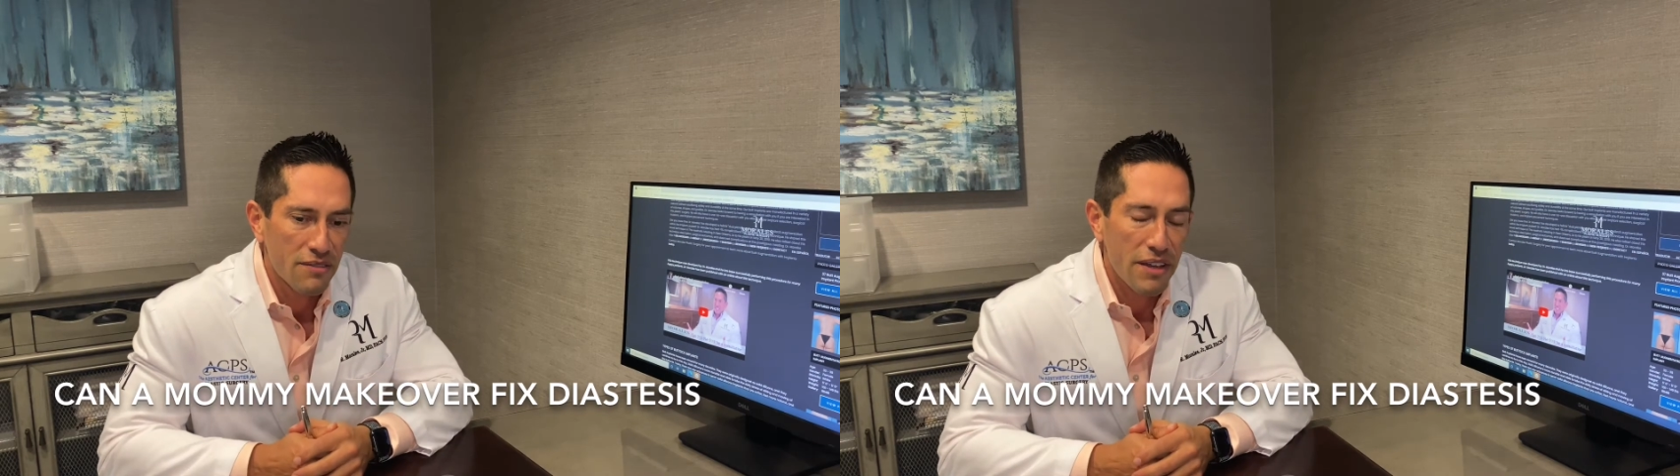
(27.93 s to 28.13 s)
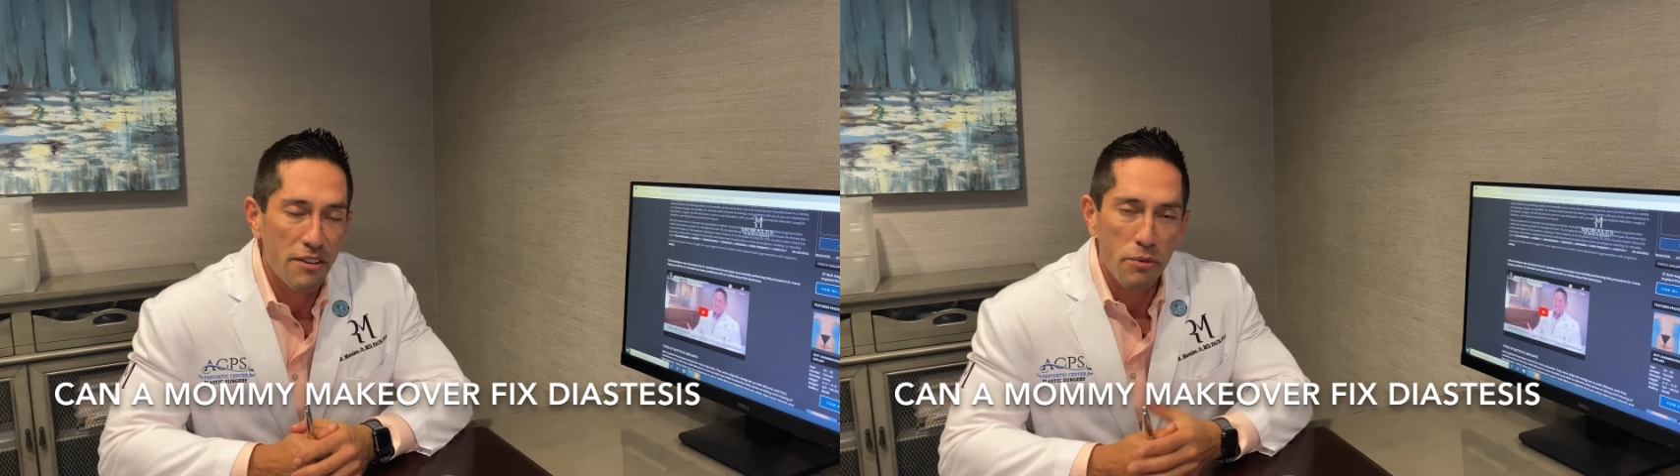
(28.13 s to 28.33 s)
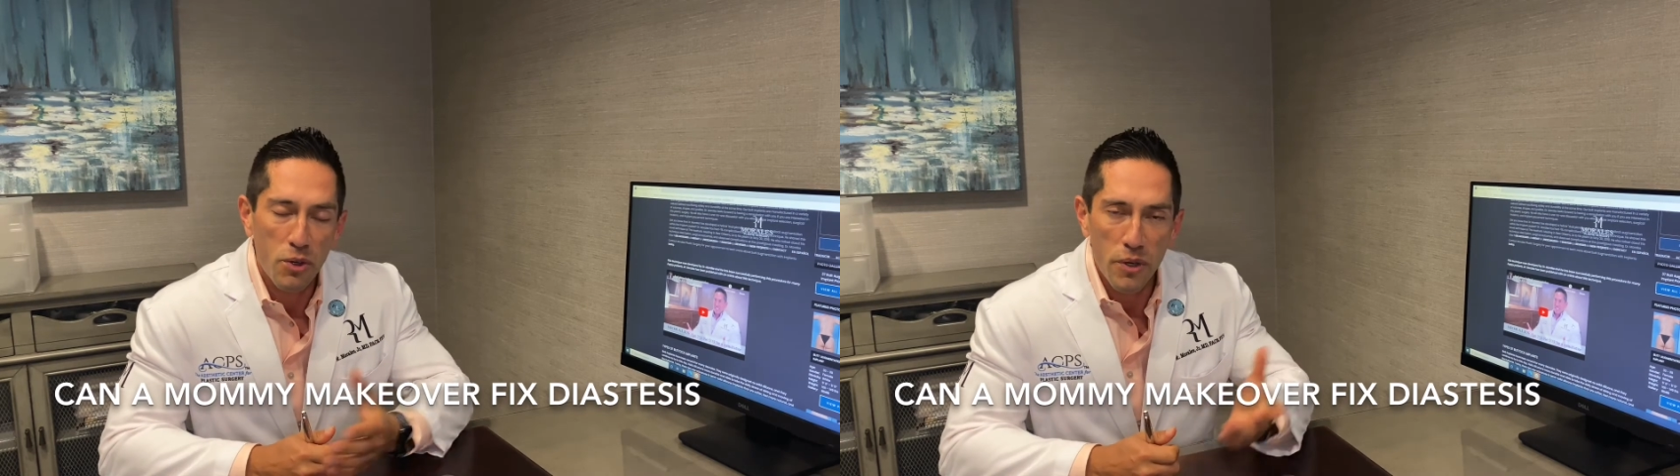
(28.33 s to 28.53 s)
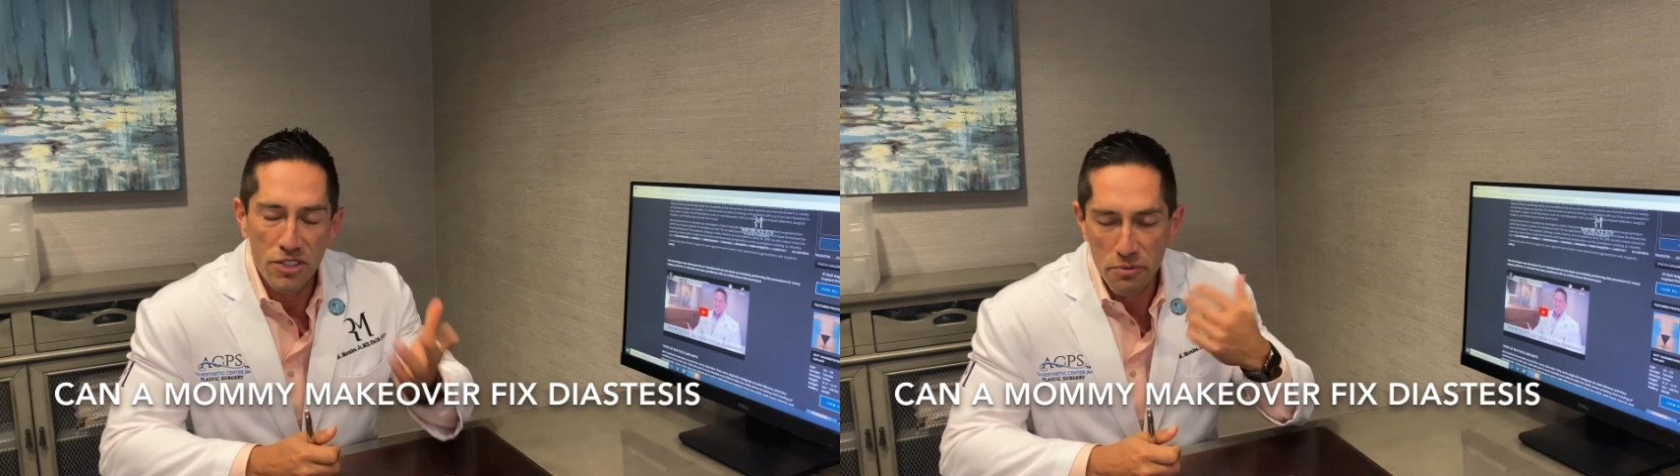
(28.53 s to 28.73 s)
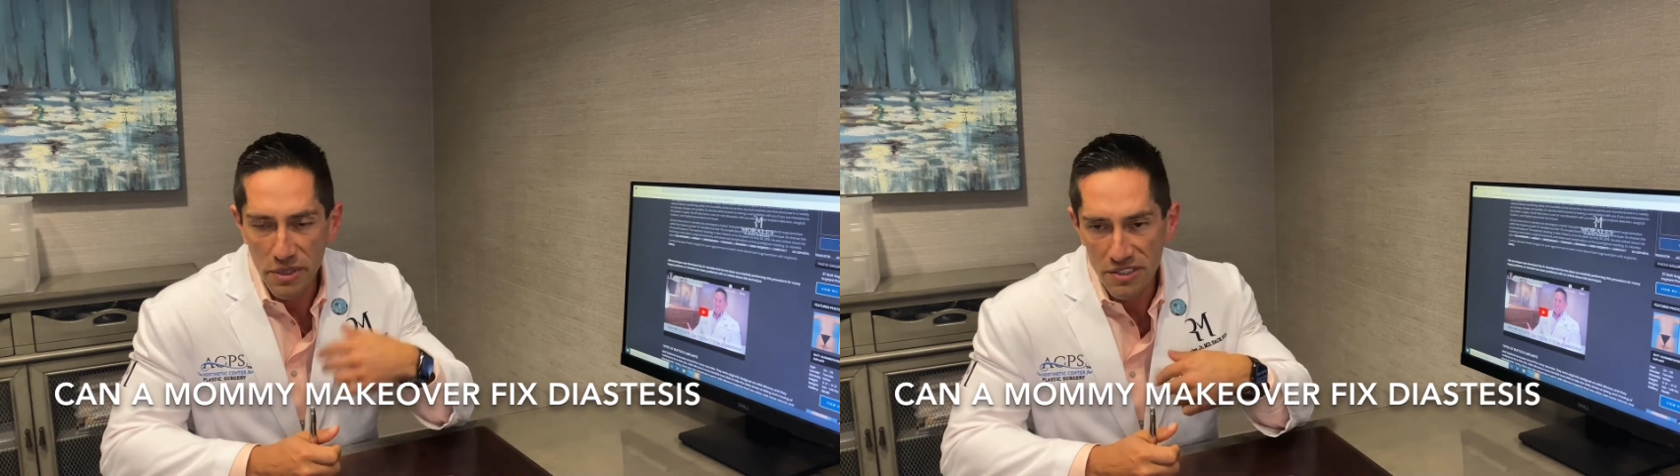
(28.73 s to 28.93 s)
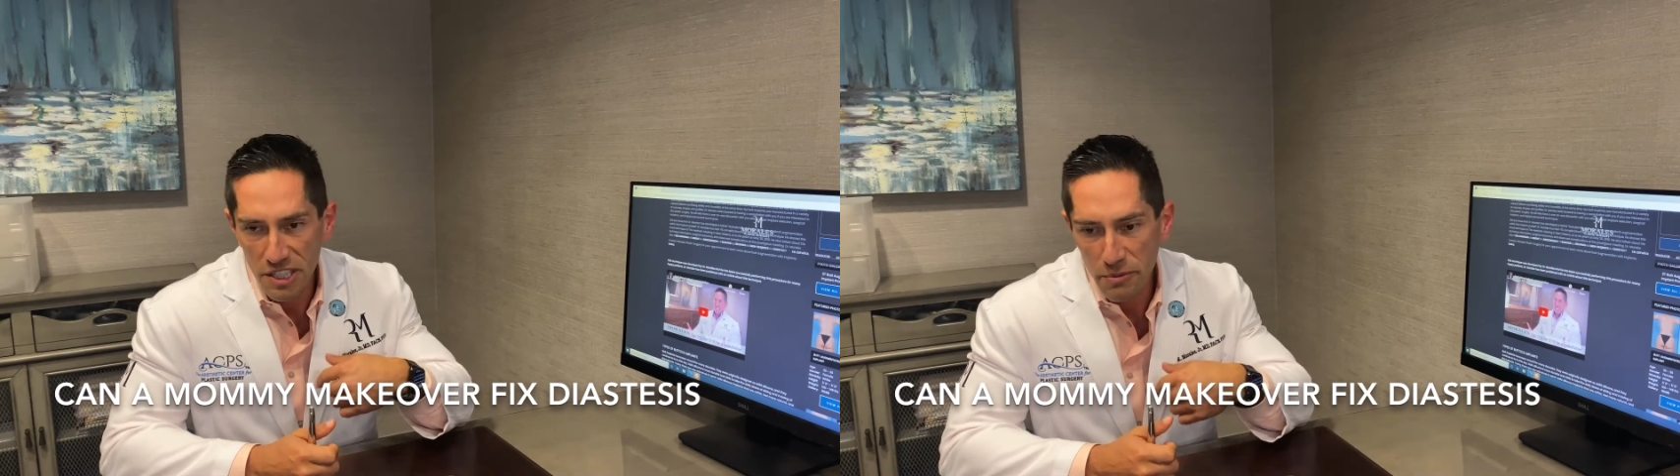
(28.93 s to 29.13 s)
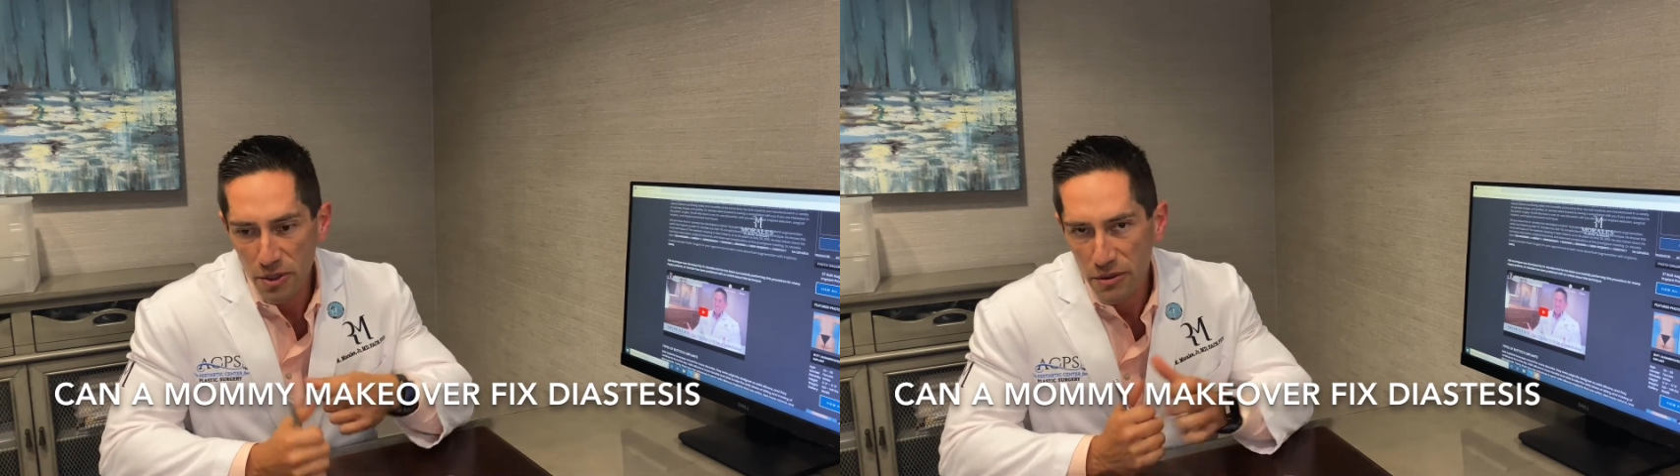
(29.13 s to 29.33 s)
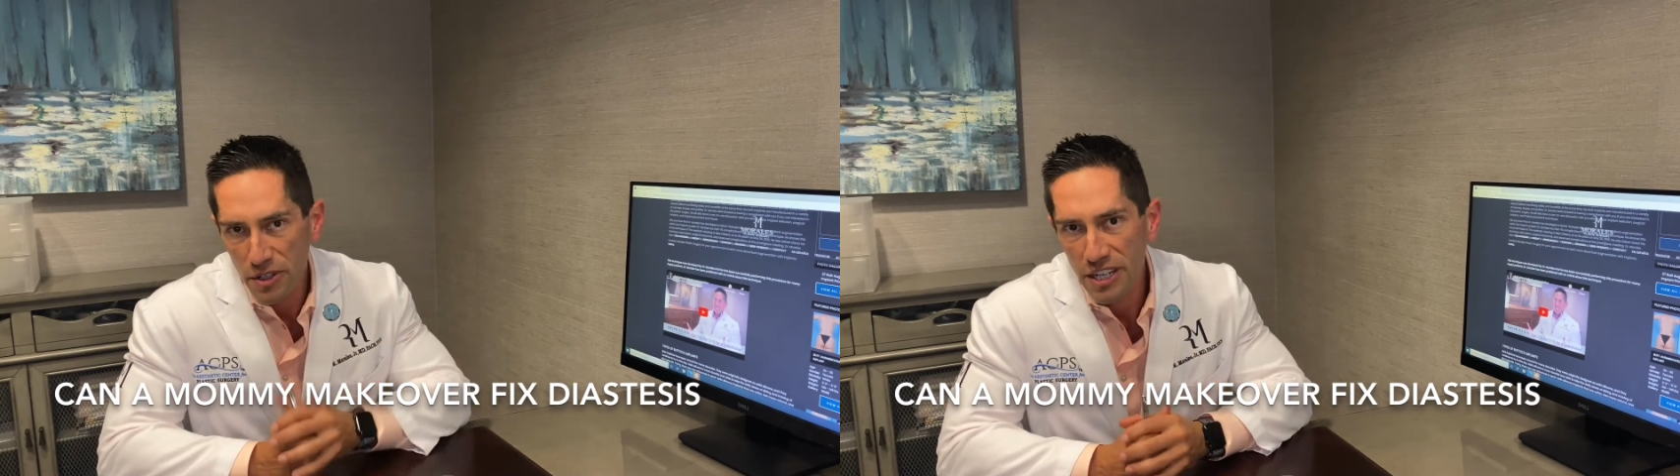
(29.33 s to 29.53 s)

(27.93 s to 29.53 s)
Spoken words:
have any more questions, please send them over.